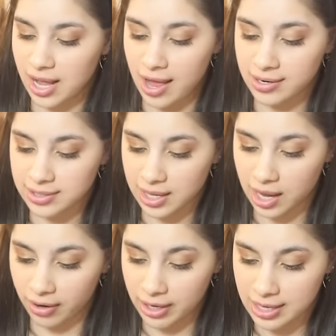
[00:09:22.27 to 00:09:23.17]
kind of
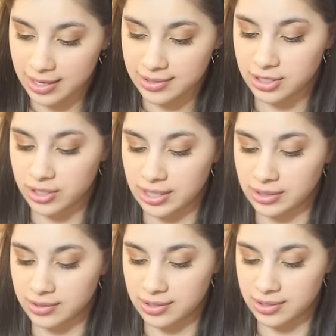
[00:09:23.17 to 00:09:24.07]
scary because
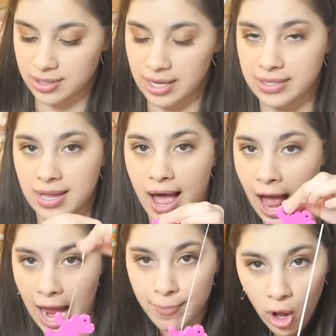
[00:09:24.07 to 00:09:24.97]
it's
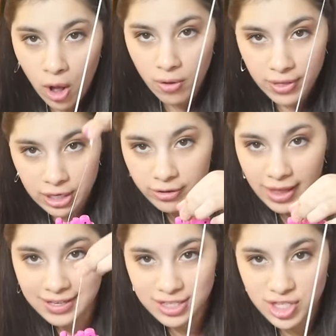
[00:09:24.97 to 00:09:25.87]
eyeball that you're
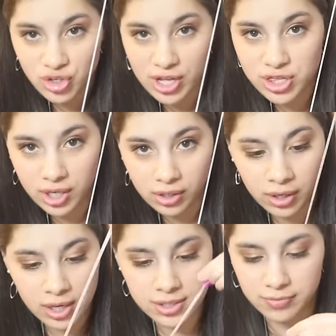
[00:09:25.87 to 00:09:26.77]
like stretching
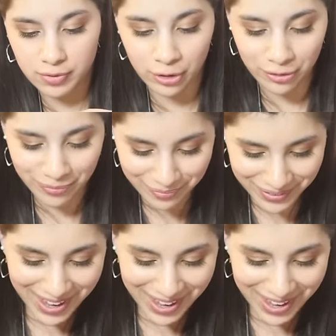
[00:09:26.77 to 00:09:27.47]
across the room.